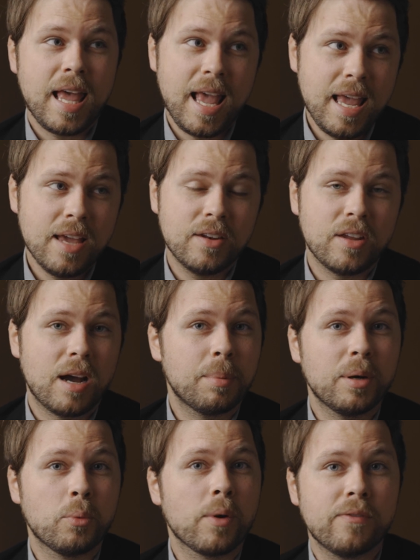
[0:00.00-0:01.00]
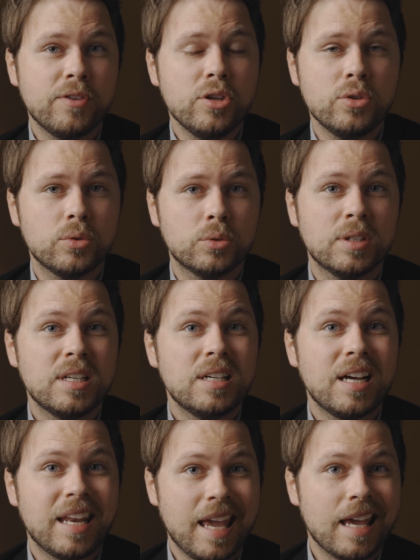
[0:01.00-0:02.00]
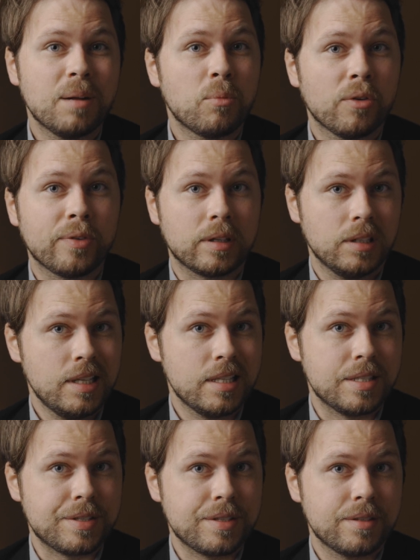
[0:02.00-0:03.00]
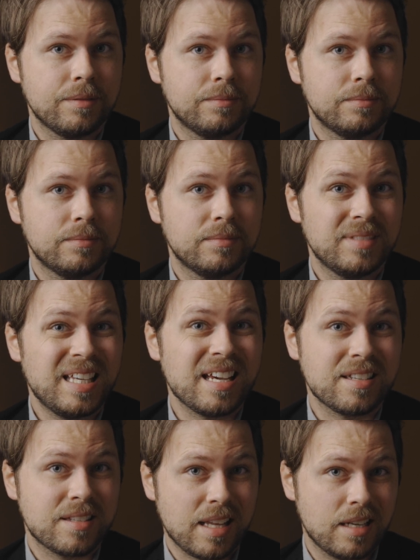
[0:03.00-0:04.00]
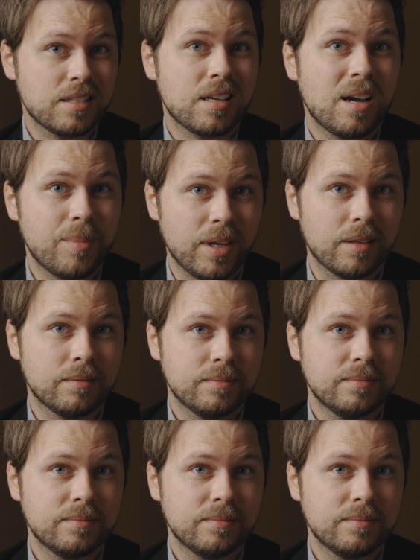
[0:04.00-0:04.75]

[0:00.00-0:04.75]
and I'm gonna review an anamorphic lens. Yes, that is coming.